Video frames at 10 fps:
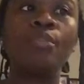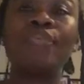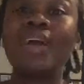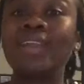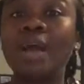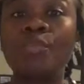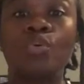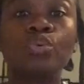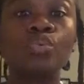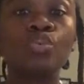But right now I'm
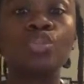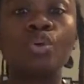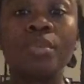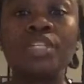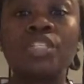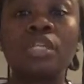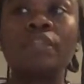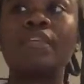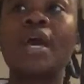going through so much stuff.